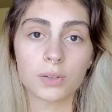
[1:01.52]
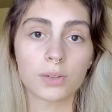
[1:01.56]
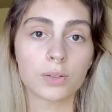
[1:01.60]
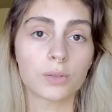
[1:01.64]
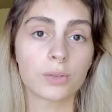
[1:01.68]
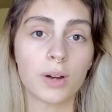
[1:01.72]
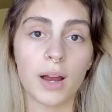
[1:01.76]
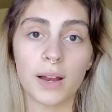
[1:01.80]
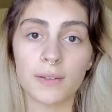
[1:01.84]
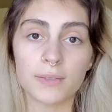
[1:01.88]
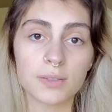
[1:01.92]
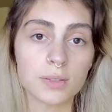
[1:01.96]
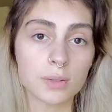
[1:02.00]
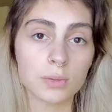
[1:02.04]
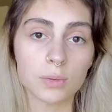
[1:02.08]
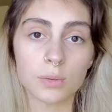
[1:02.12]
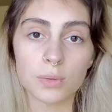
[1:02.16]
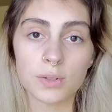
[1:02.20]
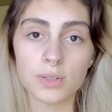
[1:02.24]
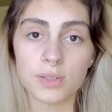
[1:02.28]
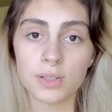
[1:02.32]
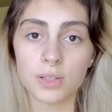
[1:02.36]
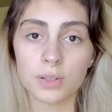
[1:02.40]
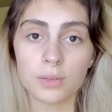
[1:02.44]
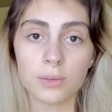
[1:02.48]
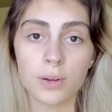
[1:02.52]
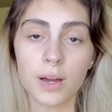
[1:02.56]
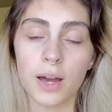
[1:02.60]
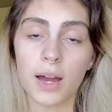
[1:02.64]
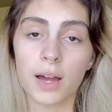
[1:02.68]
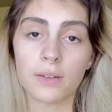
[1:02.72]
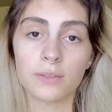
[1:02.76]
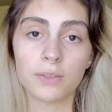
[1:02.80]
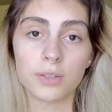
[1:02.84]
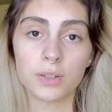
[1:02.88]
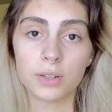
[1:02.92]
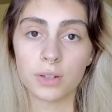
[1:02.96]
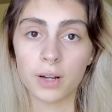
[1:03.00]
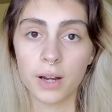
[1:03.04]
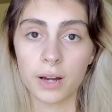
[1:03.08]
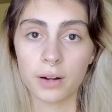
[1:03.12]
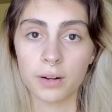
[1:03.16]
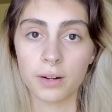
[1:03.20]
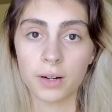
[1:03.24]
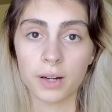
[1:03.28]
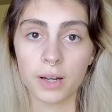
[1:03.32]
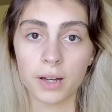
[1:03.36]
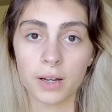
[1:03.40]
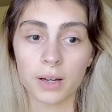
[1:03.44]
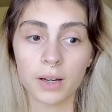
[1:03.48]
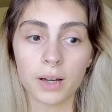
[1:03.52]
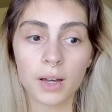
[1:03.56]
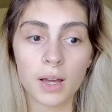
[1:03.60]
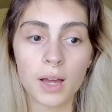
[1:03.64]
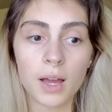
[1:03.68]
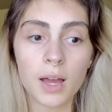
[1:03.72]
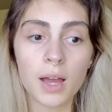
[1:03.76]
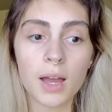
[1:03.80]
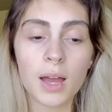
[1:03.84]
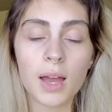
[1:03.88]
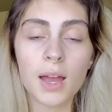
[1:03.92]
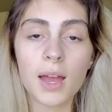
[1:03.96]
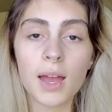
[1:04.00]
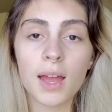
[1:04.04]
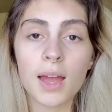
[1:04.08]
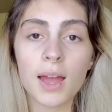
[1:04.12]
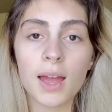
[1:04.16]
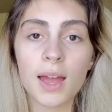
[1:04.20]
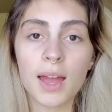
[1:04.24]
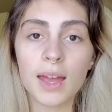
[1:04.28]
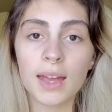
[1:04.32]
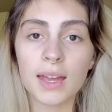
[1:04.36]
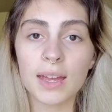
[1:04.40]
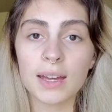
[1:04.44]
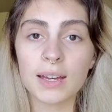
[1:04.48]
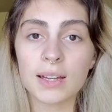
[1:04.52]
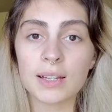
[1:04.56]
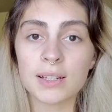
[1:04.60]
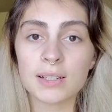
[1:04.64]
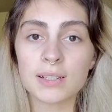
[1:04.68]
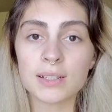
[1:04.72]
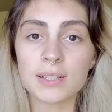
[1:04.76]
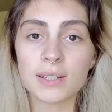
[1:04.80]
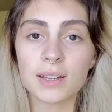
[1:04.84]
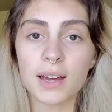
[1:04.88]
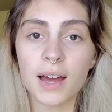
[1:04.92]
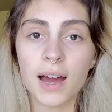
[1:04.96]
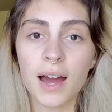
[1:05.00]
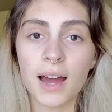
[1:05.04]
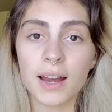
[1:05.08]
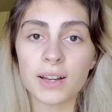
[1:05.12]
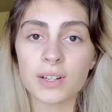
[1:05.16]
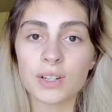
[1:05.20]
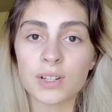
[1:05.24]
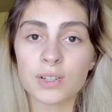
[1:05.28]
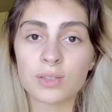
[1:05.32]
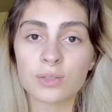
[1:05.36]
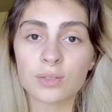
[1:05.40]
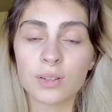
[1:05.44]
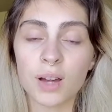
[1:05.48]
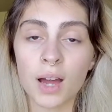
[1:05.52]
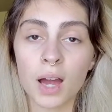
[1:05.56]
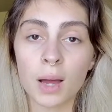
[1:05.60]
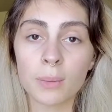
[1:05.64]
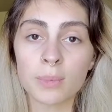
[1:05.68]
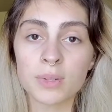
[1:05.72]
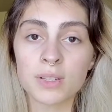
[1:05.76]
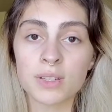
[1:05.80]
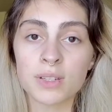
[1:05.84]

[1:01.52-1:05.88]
craft stores that you have in your area, and I just grabbed